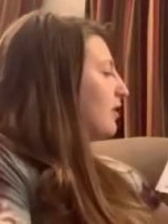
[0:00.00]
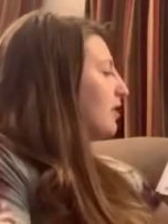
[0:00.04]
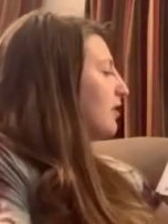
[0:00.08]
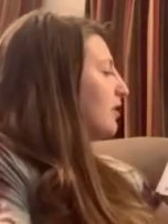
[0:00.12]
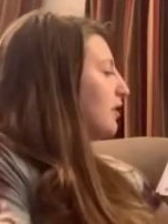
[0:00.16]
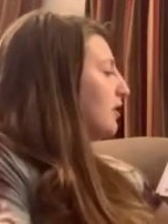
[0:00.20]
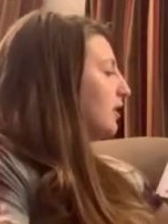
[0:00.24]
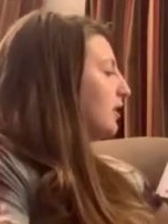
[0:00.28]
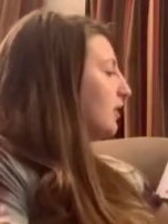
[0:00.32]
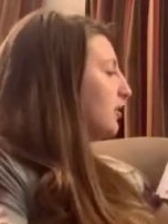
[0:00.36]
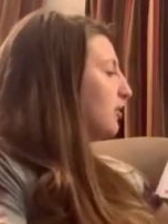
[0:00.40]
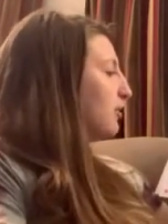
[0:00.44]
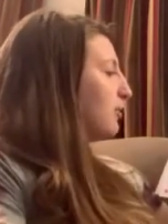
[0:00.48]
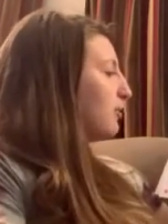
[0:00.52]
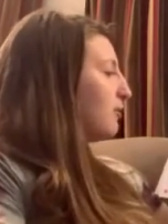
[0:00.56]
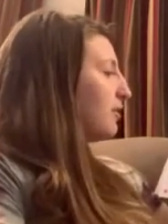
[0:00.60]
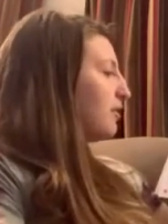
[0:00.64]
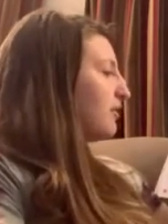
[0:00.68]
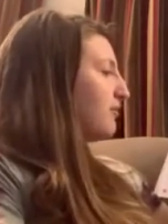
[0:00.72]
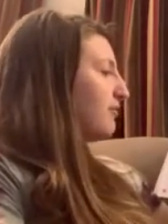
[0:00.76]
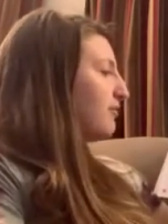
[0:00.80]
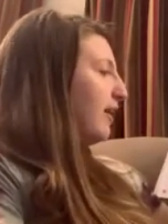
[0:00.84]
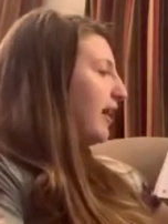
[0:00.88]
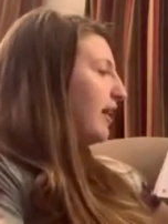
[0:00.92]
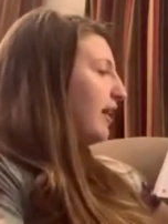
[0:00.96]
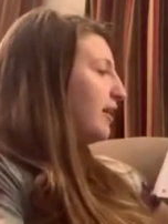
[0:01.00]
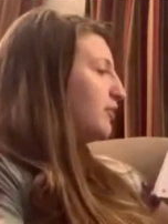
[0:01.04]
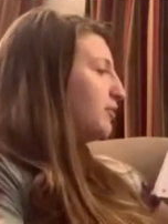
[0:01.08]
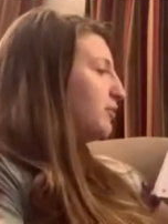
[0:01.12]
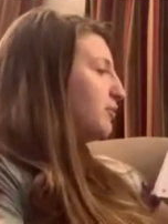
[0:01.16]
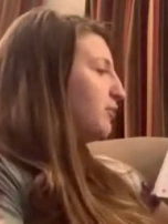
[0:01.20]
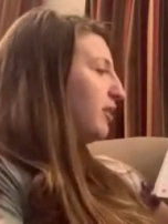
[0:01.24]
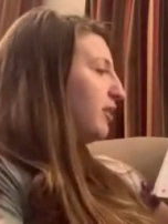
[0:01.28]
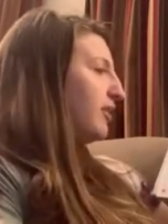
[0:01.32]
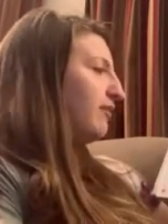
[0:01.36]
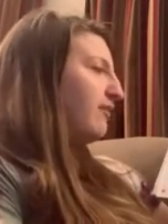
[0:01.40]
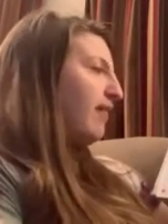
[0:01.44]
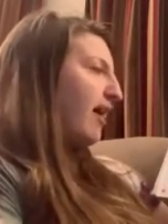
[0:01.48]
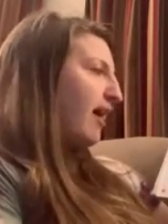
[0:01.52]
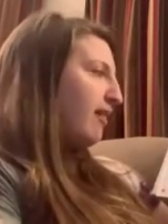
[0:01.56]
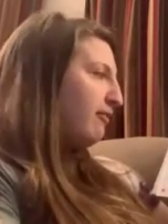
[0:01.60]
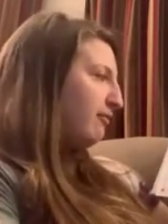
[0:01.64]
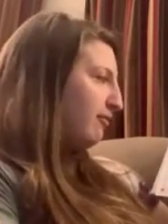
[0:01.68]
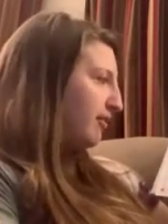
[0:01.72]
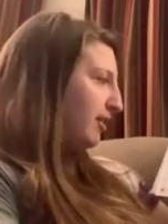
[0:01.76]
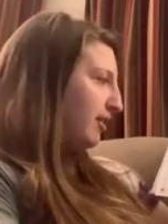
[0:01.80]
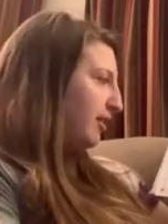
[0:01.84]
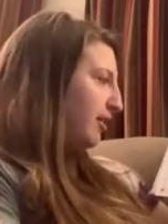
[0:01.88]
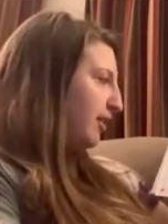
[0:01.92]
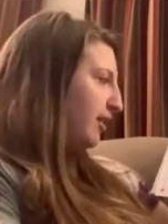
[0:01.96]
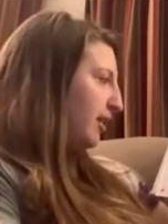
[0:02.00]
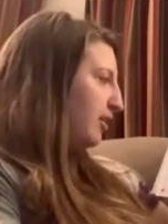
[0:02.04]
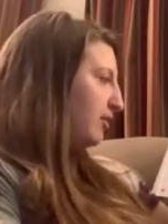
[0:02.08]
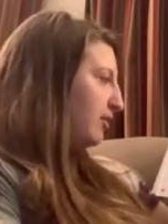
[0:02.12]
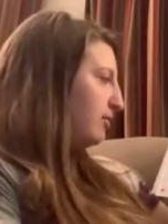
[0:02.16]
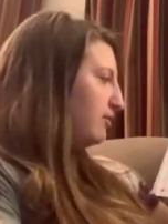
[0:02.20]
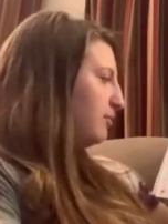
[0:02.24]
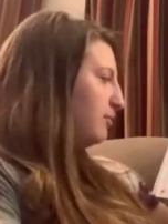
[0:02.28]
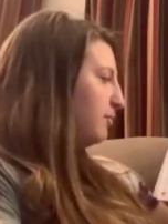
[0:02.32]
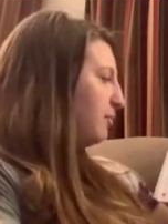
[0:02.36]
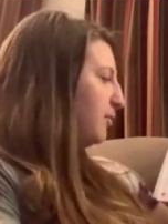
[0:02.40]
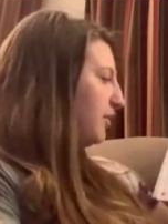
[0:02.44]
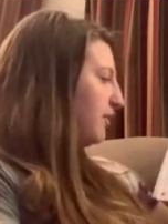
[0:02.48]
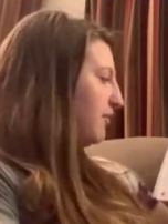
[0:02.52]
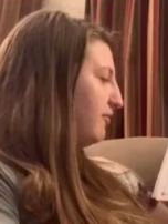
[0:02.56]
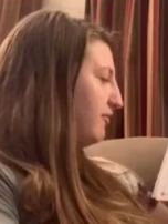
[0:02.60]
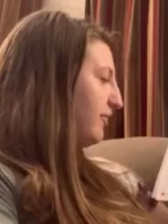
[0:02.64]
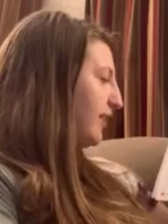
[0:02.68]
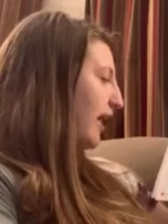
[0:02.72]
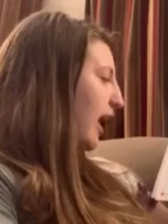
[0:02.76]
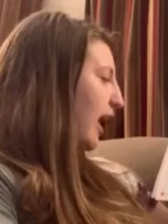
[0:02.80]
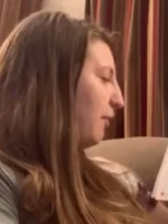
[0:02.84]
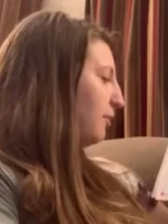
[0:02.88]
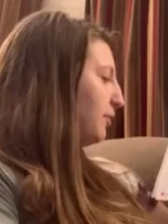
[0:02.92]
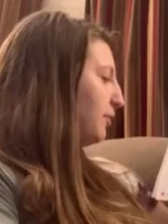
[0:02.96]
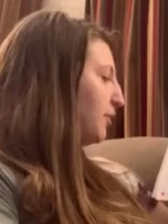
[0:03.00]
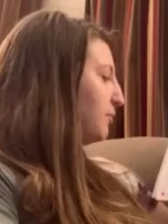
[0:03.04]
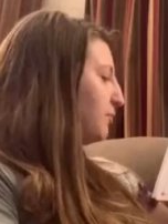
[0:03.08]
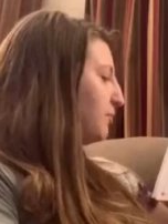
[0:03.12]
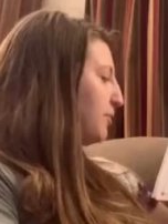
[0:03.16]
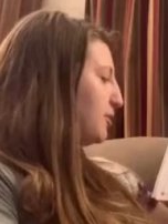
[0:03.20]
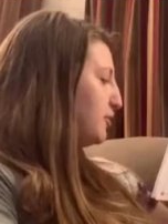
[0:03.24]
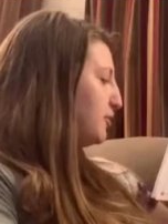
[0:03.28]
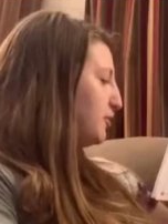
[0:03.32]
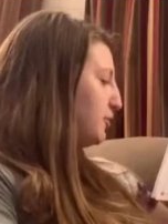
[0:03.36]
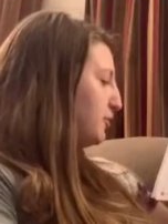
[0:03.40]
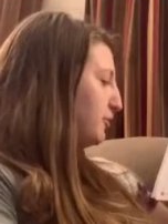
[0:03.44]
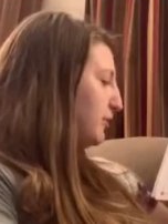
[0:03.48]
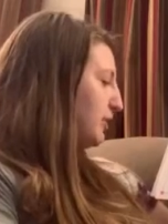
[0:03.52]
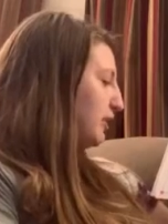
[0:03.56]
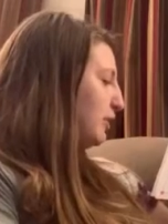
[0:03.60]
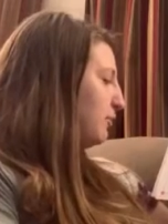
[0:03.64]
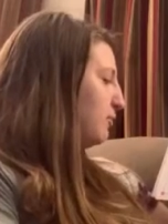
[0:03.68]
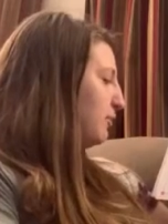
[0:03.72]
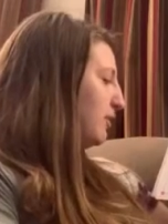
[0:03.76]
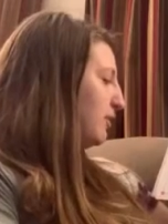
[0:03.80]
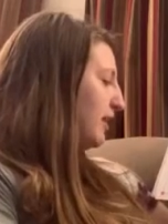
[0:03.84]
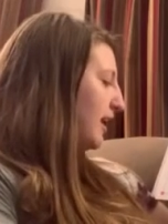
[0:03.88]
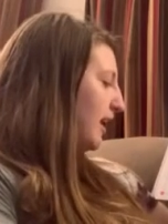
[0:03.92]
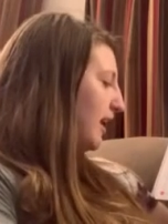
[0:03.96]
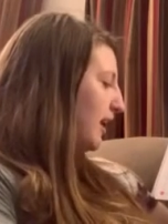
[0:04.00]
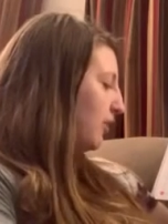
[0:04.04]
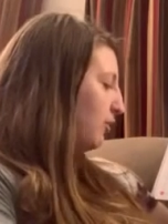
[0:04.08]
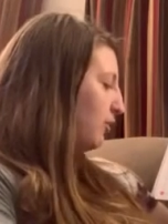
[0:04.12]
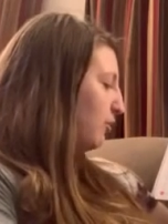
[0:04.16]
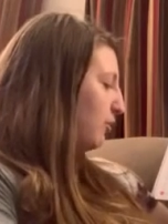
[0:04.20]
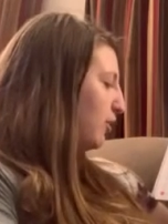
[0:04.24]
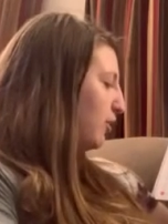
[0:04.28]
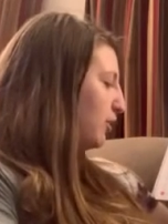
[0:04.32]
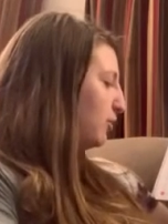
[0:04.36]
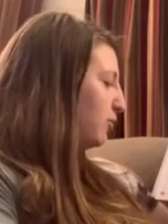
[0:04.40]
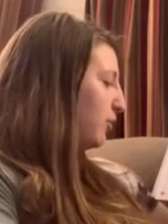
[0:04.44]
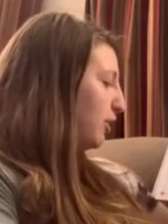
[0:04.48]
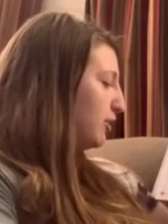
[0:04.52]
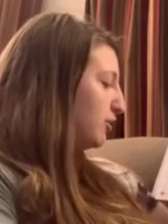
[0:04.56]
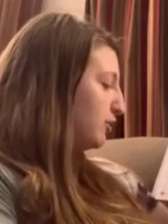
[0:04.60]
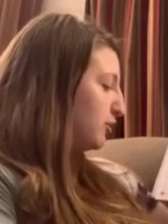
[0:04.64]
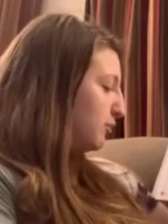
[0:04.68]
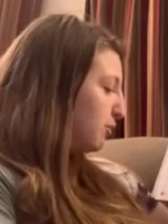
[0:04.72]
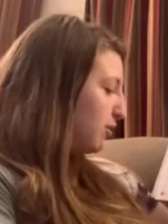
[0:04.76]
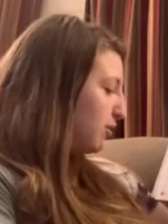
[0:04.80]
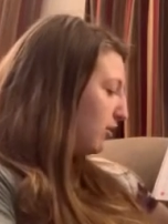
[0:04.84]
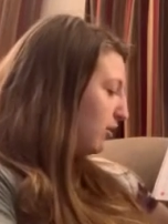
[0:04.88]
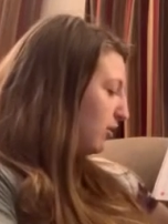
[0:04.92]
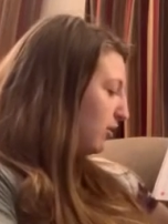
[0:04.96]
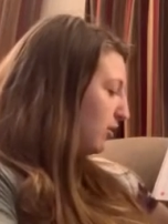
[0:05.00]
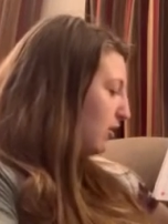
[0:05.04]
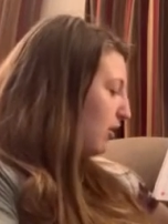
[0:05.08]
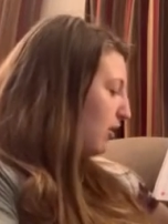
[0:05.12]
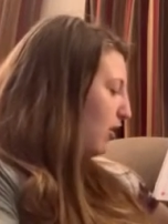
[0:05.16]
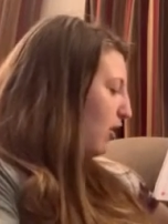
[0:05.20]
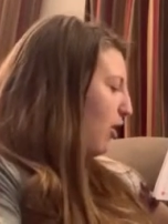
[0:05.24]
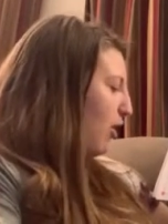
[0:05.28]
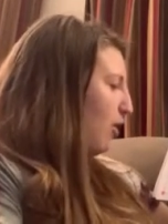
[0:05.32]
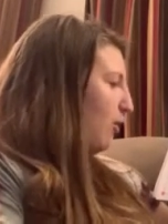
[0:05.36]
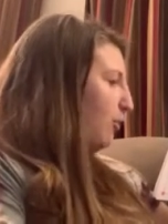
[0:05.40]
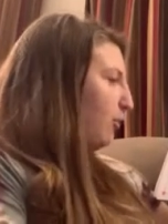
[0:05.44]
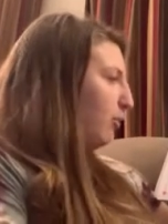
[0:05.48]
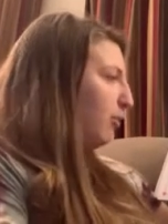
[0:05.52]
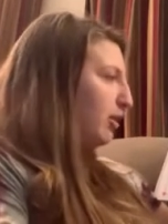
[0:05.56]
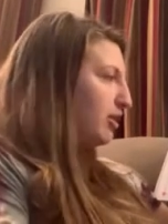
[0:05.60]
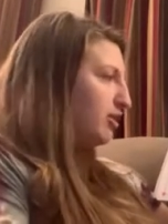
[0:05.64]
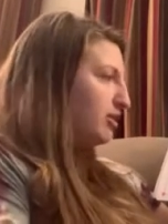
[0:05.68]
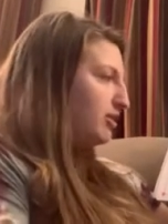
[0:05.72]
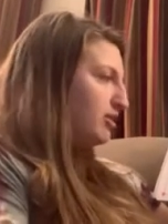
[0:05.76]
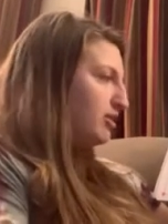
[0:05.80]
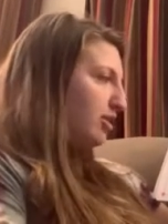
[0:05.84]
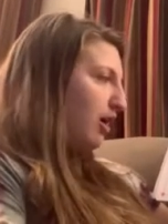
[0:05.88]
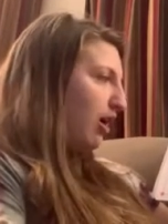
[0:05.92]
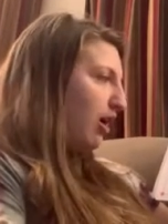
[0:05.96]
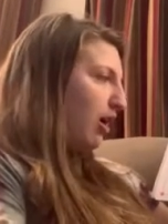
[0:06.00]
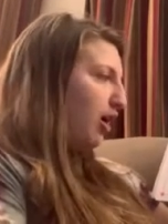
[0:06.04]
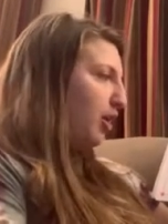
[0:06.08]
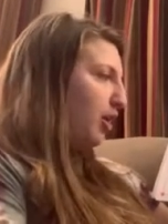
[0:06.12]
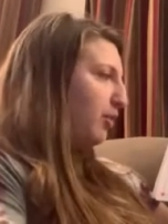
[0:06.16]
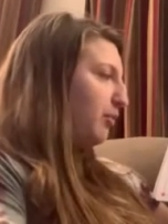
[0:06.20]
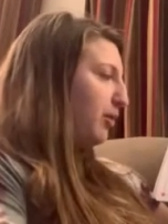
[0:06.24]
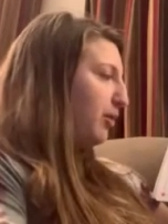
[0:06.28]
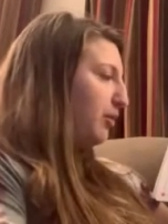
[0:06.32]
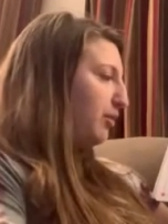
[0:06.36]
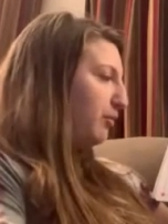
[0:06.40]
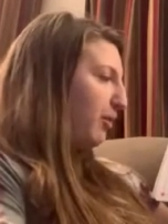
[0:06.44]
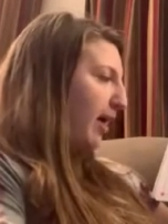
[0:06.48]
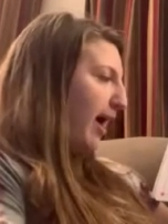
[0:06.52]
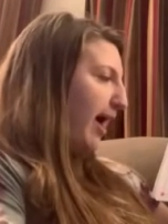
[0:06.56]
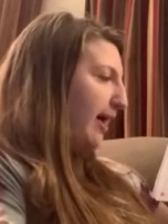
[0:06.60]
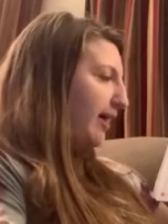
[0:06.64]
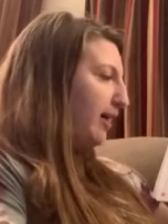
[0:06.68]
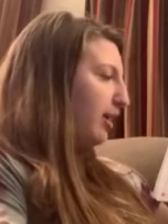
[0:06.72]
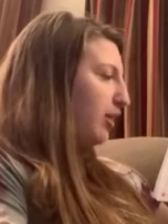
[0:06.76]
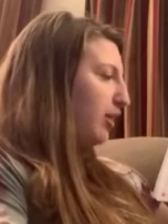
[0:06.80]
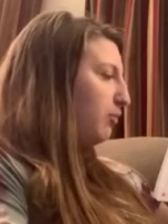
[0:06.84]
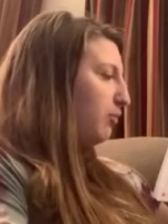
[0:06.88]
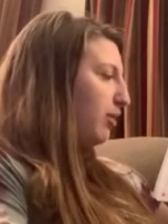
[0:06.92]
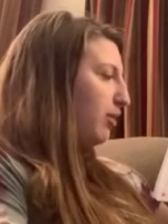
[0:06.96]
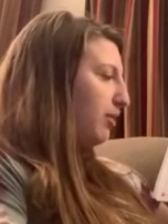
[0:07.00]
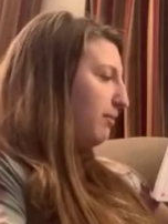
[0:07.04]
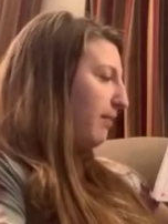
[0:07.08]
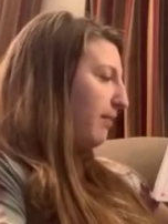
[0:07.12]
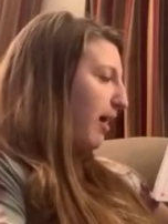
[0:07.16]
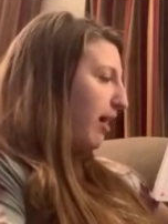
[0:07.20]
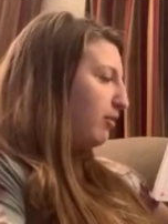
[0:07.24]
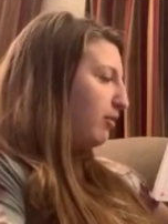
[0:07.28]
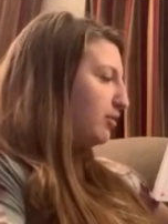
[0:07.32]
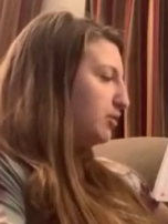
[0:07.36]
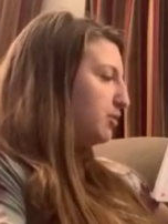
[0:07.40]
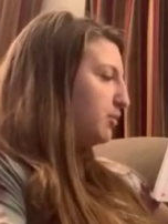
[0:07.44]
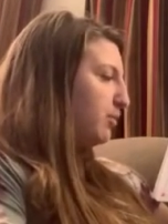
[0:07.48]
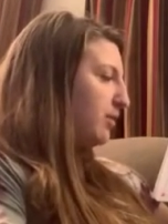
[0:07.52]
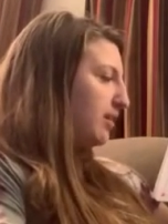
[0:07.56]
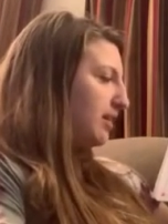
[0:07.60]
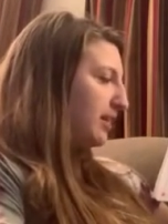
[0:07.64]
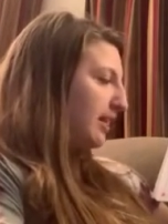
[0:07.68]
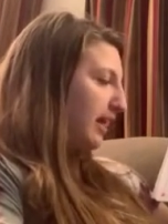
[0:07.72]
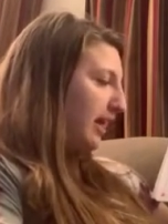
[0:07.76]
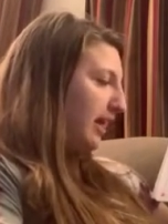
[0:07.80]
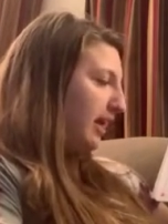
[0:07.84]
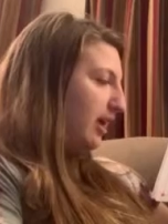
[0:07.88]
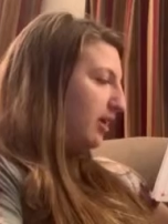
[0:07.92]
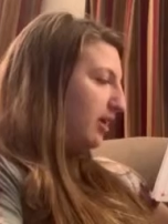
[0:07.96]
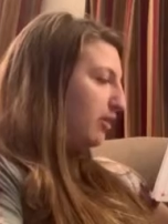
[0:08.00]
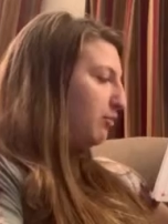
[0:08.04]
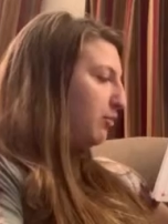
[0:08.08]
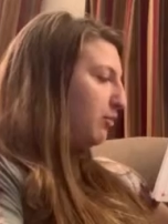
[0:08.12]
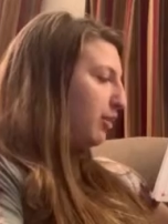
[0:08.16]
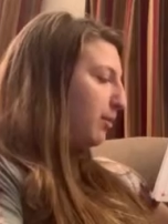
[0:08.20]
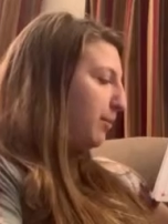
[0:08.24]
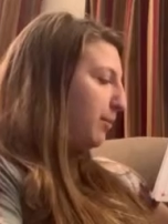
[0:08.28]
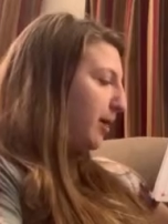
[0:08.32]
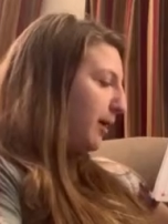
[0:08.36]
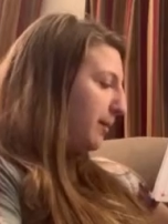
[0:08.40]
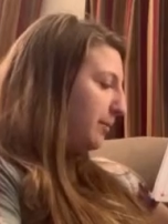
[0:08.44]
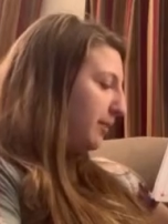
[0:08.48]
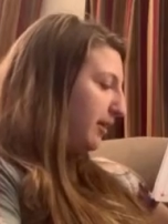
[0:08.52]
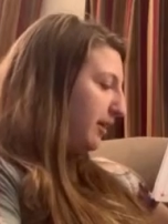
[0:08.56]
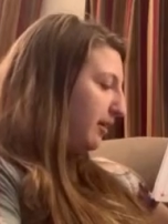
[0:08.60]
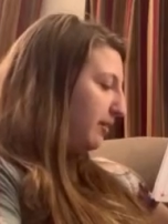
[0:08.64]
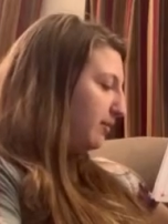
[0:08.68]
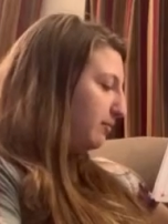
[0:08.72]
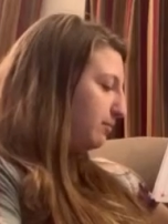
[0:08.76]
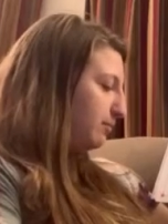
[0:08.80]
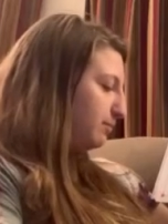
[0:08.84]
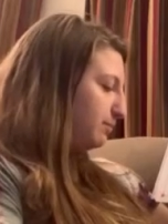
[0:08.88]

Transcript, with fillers: Little one finds one of everything, one flower, one tree, one acorn, one squirrel, one star, one wagon, one mouse, one kitten, one puppy.